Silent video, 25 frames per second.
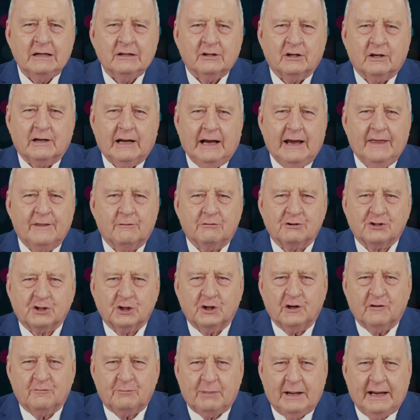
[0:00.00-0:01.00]
Today, the
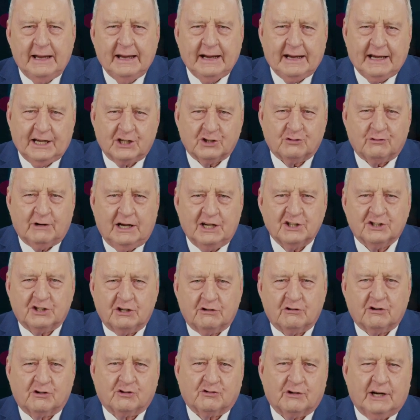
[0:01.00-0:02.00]
Reserve Bank has raised
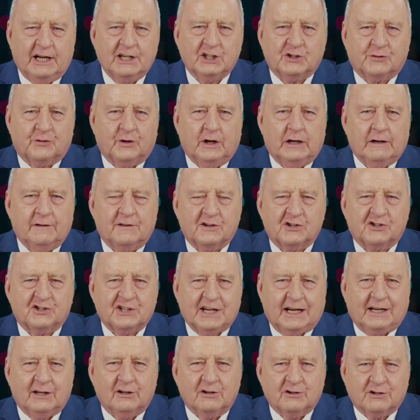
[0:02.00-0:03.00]
interest rates for only the
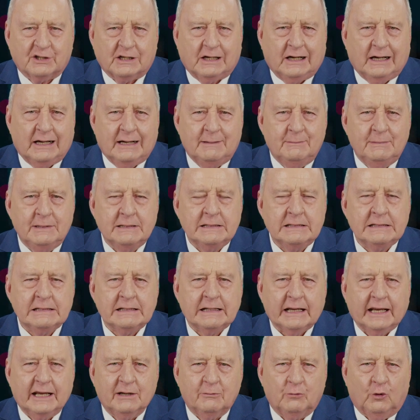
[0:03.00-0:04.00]
second time
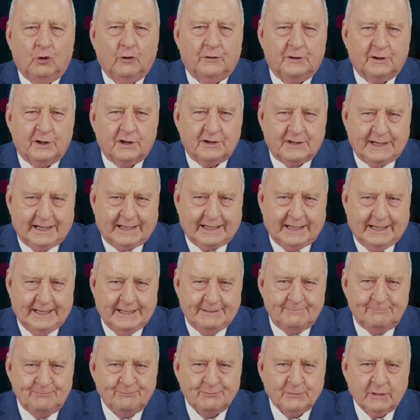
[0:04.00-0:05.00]
in more than a
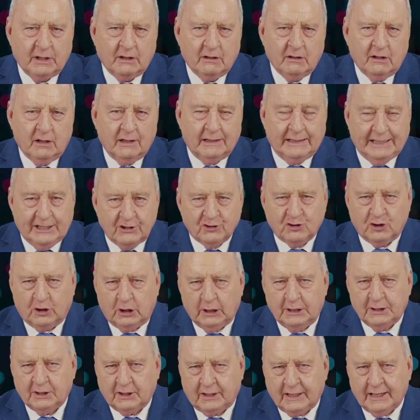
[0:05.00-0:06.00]
decade,
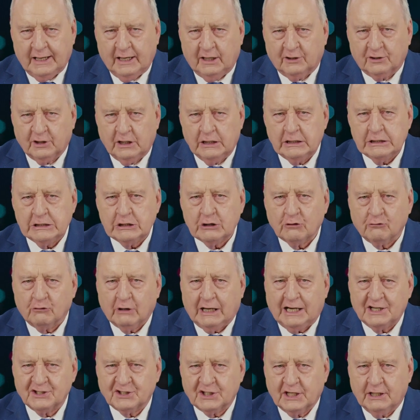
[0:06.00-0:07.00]
allegedly to counter
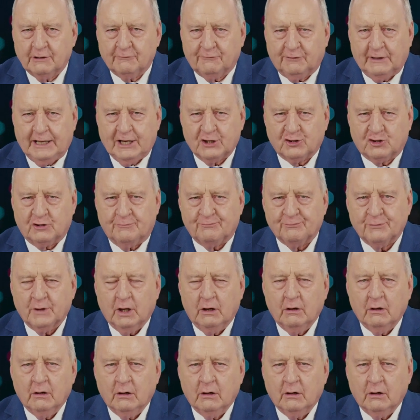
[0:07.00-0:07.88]
rising inflation.